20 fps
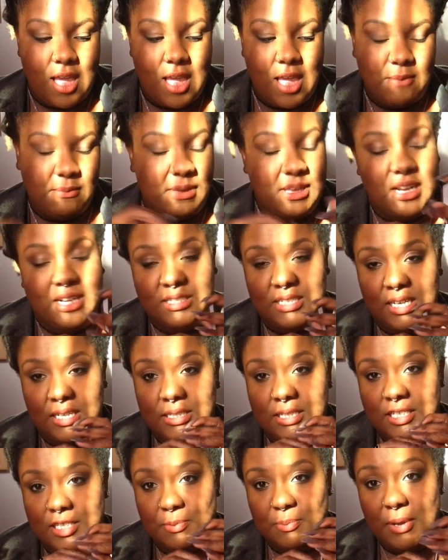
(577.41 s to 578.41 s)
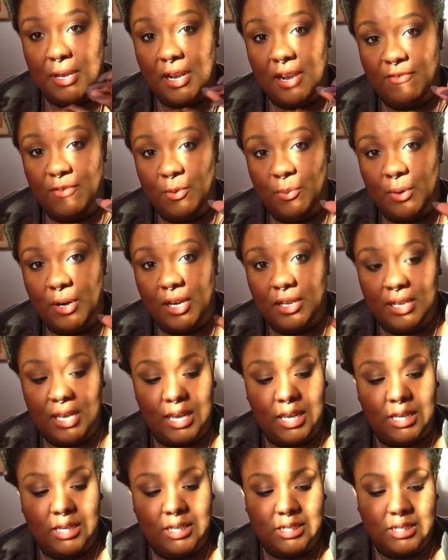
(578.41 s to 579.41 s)
am going to take this pen everywhere.
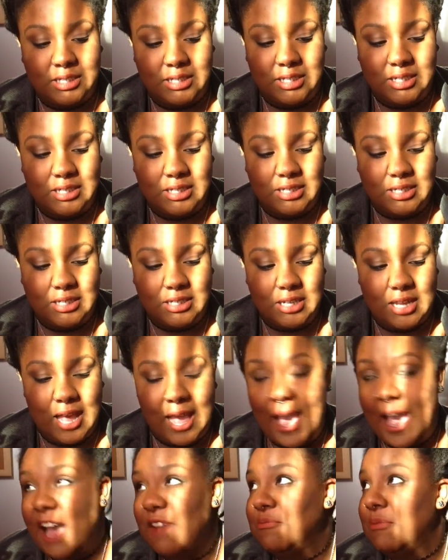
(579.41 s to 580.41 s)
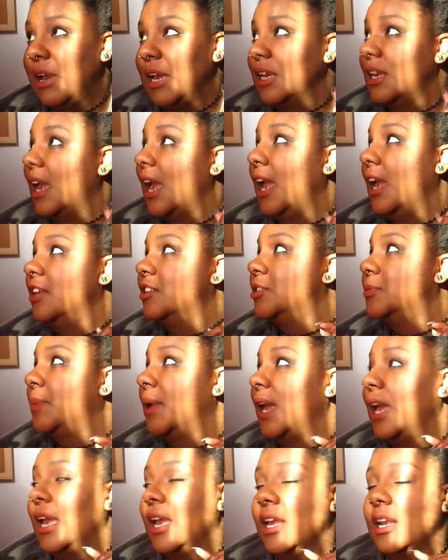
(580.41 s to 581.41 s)
Like, I have my Kate
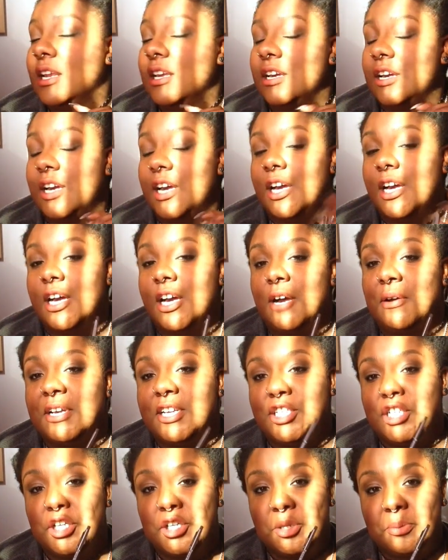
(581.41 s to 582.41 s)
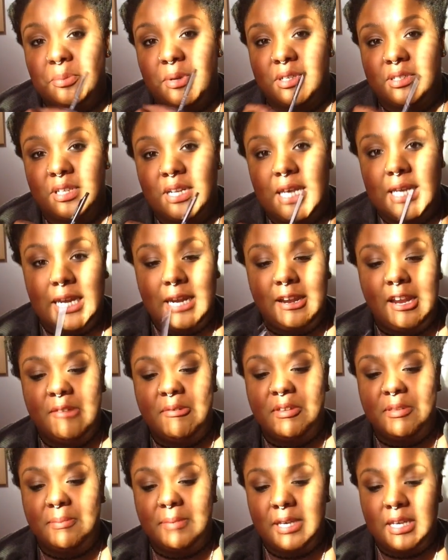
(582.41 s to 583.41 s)
Spade agenda book that I carry
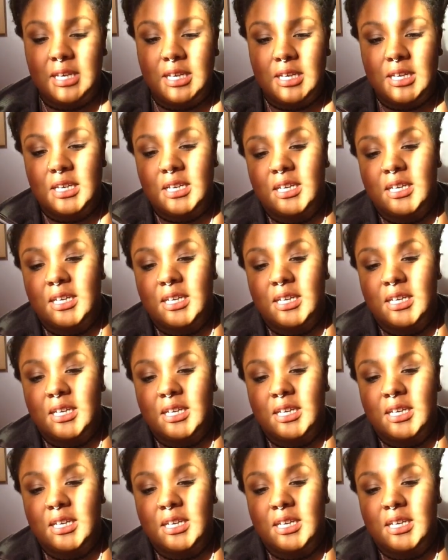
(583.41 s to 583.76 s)
with me.